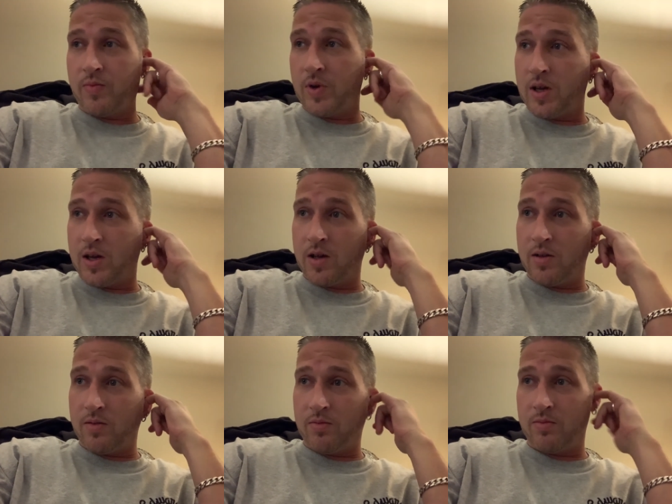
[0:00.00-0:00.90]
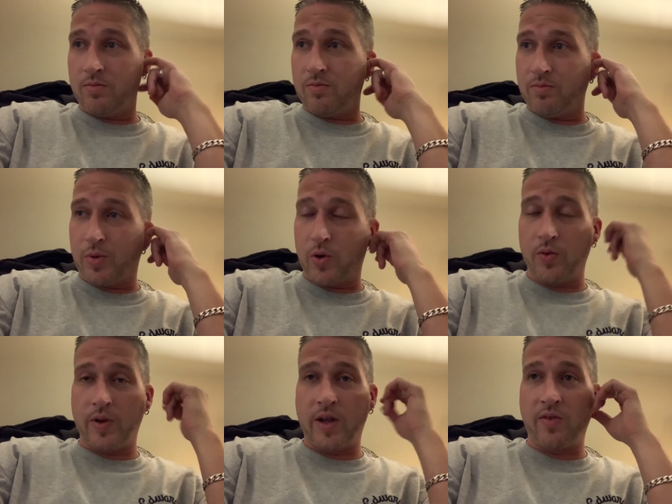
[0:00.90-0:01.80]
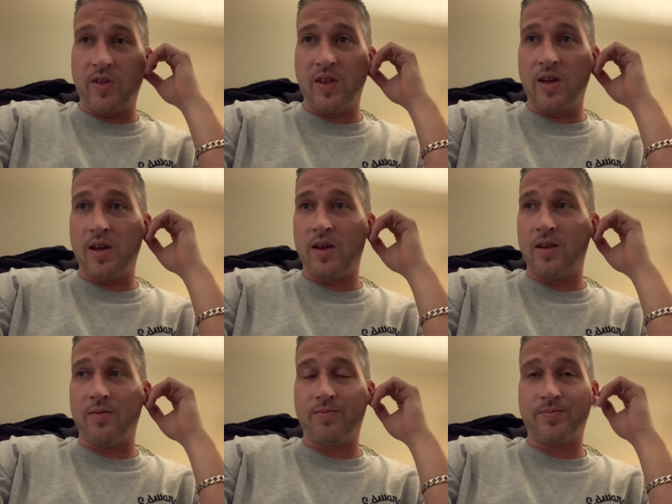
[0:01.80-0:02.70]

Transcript: uh, bolt and everything and